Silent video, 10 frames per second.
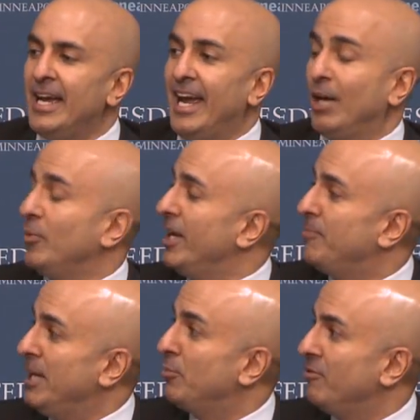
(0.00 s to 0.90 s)
And we had
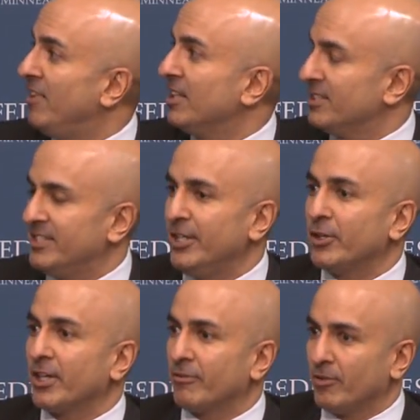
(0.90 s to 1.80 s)
people
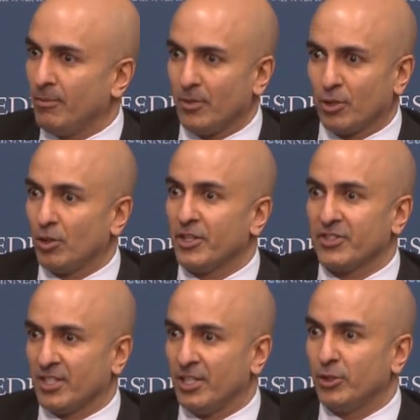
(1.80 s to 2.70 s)
volunteering from across
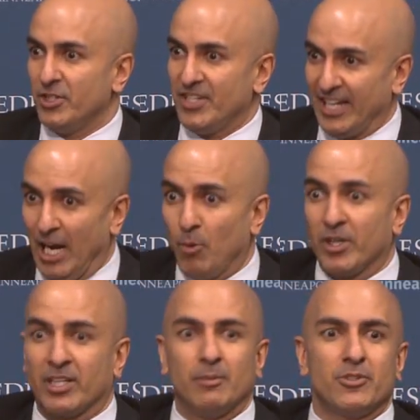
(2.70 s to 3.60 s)
the country saying, I
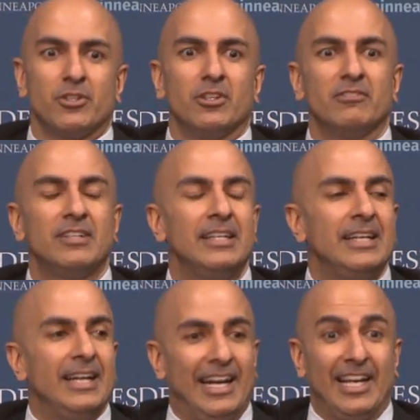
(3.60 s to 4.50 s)
wanna come serve.
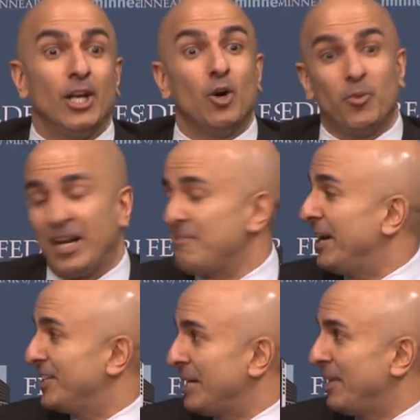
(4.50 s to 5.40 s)
And I know when I,
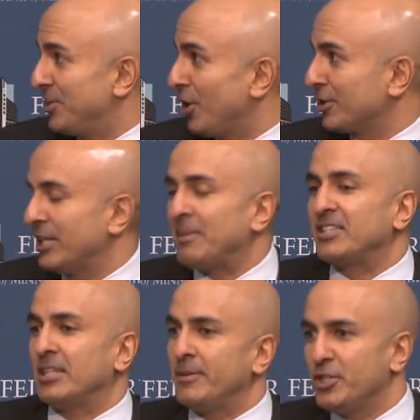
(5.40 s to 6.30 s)
by the time I talked to them, I
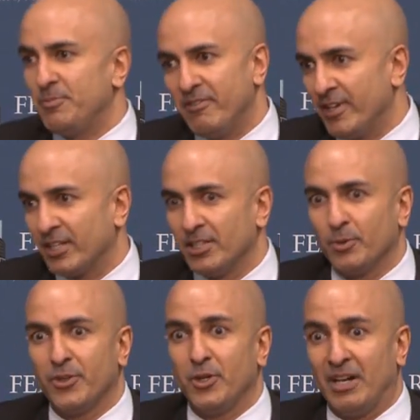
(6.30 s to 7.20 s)
said, let me just be very clear
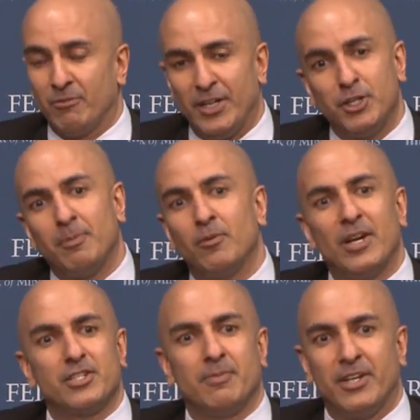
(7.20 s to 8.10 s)
with you. I've read your
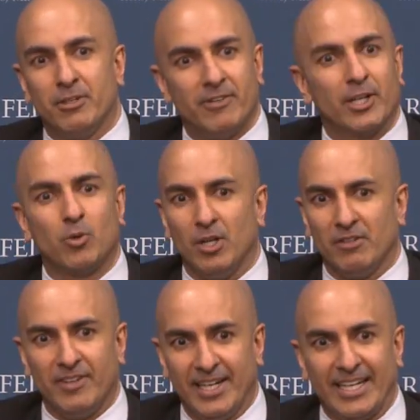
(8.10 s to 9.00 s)
resume, you're very
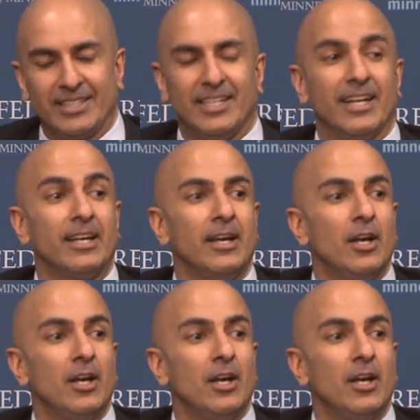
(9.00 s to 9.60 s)
qualified, I get that.